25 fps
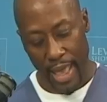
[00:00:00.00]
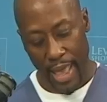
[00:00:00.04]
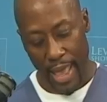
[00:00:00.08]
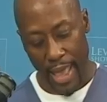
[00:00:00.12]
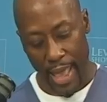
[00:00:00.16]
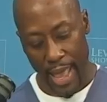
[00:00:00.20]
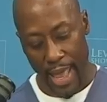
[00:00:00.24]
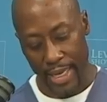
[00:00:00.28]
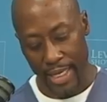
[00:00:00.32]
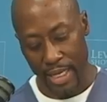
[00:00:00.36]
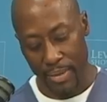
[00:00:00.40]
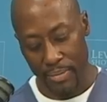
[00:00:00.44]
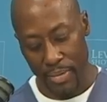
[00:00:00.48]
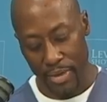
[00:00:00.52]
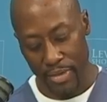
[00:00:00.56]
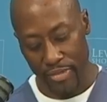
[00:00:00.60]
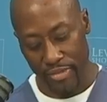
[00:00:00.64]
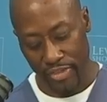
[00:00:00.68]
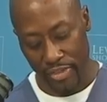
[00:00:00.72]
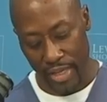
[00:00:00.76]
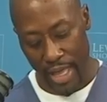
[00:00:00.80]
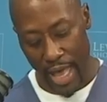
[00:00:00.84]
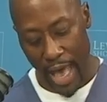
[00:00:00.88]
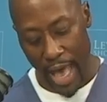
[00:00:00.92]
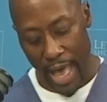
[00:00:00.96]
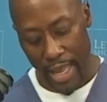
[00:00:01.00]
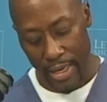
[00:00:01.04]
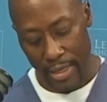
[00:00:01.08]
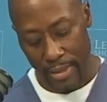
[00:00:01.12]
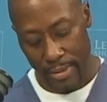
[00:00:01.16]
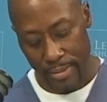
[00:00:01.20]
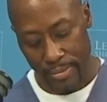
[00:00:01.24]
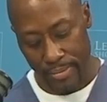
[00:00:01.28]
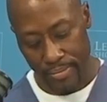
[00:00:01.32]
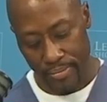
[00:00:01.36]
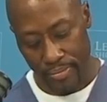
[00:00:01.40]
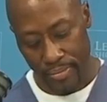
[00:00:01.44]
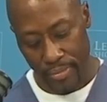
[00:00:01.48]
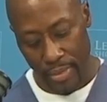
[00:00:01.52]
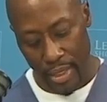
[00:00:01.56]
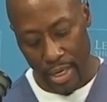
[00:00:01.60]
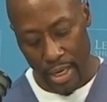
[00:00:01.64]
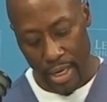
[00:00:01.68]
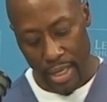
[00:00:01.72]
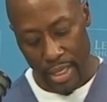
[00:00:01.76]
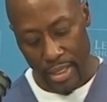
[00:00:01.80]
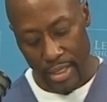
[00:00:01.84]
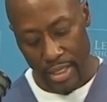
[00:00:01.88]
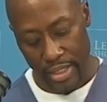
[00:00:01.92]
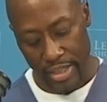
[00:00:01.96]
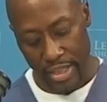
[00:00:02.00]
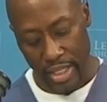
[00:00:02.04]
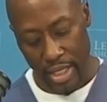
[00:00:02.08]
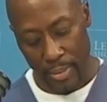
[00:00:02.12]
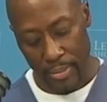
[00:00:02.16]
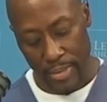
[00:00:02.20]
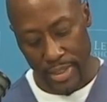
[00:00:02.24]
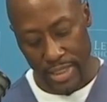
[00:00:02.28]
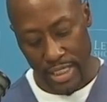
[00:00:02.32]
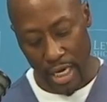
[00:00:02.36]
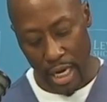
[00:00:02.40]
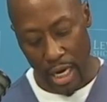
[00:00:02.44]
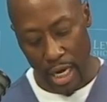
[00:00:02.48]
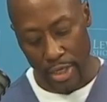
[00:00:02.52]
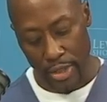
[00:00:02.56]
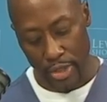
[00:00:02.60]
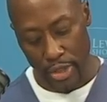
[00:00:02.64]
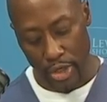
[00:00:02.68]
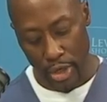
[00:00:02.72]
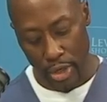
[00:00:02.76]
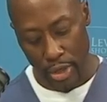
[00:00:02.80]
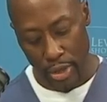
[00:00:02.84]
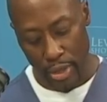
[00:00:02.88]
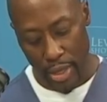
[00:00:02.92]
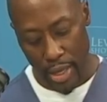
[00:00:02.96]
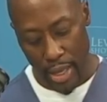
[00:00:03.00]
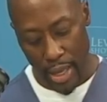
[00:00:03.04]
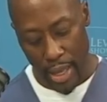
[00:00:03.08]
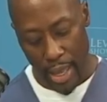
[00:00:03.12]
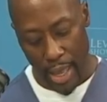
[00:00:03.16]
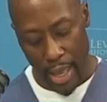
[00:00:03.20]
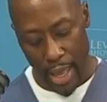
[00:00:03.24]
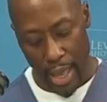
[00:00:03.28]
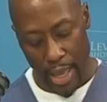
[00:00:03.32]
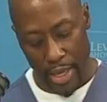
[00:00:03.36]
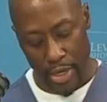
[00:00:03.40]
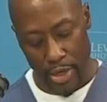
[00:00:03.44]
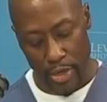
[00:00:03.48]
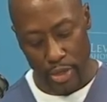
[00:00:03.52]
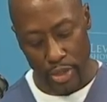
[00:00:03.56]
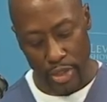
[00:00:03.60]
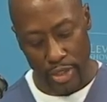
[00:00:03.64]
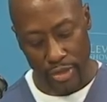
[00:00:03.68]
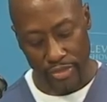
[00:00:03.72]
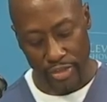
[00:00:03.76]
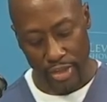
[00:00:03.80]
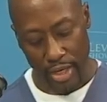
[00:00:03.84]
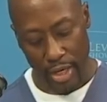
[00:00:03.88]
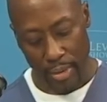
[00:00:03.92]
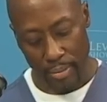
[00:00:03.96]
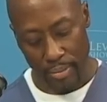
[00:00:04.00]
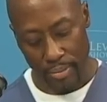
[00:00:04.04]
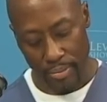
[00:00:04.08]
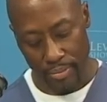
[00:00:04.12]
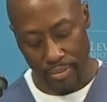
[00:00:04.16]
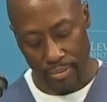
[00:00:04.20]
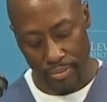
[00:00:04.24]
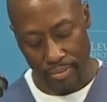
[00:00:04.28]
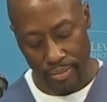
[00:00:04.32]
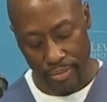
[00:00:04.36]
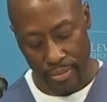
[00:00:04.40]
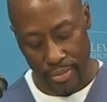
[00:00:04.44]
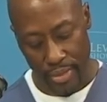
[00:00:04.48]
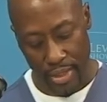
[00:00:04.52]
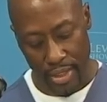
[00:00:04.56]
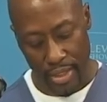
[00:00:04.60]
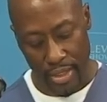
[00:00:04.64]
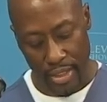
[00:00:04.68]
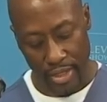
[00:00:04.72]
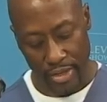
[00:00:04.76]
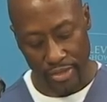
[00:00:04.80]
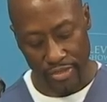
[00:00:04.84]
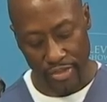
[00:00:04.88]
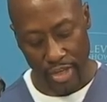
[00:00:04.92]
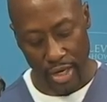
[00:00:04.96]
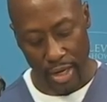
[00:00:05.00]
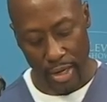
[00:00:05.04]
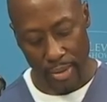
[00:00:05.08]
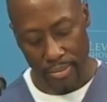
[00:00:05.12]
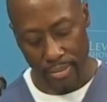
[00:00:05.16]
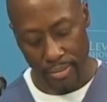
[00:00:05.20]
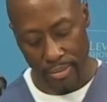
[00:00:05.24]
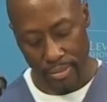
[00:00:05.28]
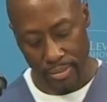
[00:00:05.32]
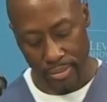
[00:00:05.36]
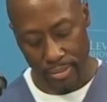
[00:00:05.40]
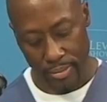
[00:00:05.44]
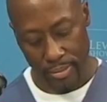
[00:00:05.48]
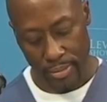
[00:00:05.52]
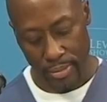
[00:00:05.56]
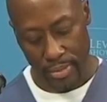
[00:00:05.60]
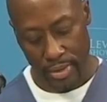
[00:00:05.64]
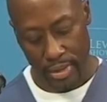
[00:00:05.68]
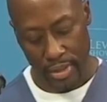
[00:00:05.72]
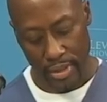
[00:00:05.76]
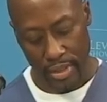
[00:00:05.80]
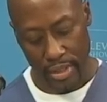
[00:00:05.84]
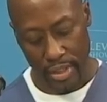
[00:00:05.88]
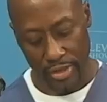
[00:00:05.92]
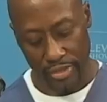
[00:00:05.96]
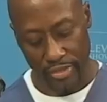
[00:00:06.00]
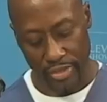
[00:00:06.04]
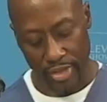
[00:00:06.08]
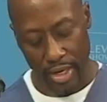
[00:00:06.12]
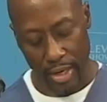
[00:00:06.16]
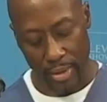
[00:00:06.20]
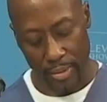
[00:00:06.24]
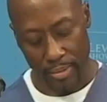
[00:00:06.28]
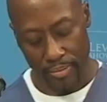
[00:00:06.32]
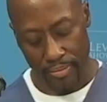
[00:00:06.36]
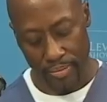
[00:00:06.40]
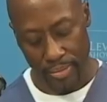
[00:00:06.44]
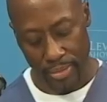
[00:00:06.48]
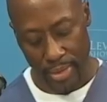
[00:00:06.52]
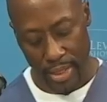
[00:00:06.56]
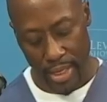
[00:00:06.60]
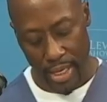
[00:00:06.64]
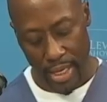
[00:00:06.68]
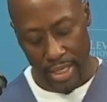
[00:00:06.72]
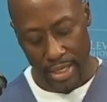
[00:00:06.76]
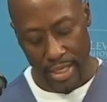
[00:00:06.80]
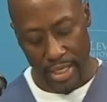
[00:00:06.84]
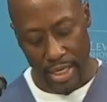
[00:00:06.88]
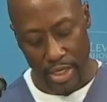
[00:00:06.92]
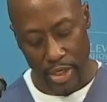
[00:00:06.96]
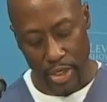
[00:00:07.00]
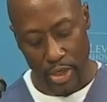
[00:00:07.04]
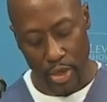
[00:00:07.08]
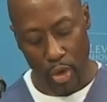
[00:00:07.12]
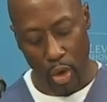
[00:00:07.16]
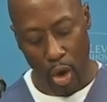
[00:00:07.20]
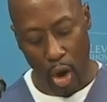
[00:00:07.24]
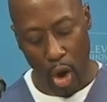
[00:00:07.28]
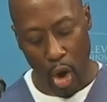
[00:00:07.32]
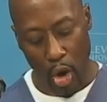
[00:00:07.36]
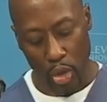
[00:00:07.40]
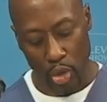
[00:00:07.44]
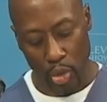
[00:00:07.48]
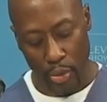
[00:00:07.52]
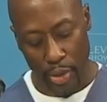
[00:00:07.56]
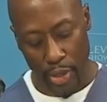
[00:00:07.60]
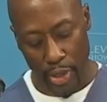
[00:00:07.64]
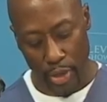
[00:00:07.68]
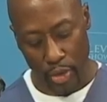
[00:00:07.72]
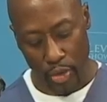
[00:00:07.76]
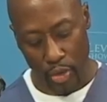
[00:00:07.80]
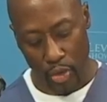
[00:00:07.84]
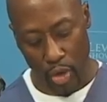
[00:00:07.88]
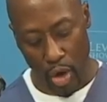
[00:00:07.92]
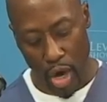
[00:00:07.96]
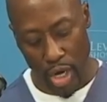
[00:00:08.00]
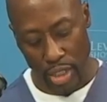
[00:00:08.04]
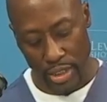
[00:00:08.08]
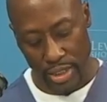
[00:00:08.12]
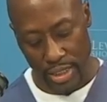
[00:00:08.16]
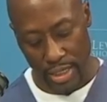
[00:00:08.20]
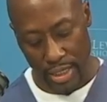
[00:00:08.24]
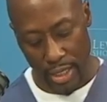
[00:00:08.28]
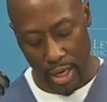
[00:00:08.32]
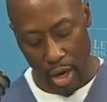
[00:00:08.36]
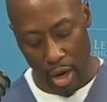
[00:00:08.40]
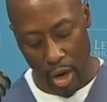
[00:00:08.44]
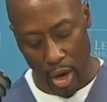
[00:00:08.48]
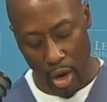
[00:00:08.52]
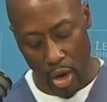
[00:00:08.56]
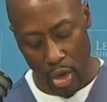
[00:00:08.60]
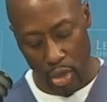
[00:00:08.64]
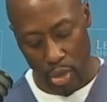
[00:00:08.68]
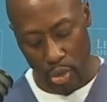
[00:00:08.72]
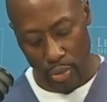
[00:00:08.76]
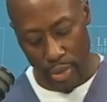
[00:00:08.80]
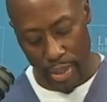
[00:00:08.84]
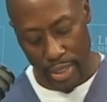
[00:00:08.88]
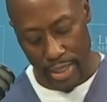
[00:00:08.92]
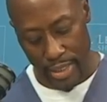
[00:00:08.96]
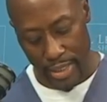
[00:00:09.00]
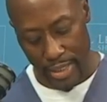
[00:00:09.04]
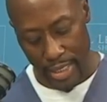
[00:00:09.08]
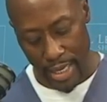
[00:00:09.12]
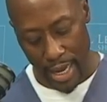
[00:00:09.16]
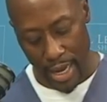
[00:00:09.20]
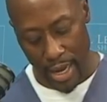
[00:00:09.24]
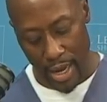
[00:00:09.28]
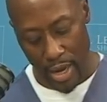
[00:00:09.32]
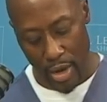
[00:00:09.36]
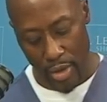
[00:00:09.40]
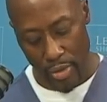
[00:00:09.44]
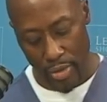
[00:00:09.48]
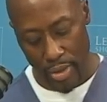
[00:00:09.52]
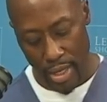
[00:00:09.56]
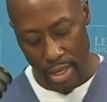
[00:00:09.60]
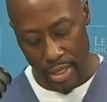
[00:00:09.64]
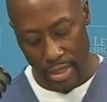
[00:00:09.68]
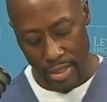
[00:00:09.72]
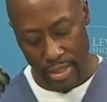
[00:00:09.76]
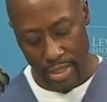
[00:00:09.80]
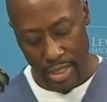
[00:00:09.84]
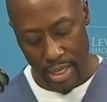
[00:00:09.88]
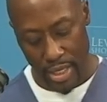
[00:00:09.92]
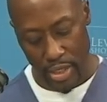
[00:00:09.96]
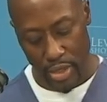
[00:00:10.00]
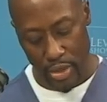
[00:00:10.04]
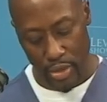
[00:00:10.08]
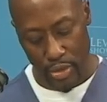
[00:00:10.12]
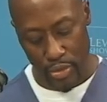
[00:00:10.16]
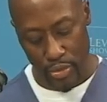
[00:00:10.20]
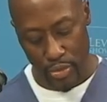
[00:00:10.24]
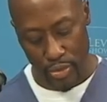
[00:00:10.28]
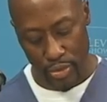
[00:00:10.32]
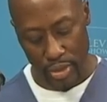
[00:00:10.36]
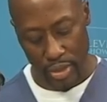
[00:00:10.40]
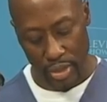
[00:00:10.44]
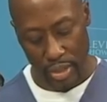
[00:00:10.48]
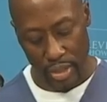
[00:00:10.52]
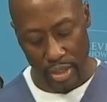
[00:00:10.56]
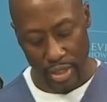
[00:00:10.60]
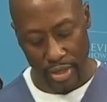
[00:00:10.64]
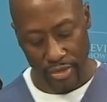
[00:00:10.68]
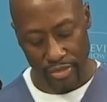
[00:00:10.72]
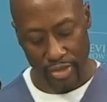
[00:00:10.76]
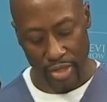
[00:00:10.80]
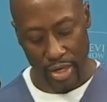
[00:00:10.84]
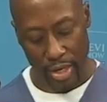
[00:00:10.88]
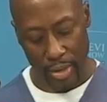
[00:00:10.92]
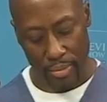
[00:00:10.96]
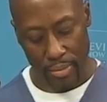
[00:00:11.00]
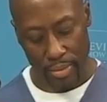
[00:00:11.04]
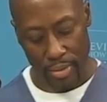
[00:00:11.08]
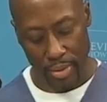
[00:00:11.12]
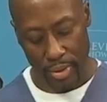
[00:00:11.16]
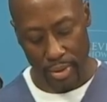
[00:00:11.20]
hand can be flat, the thumb is under, and you lift up, lift up, lift up. Then you go all the way across, all the way down, then you lift up,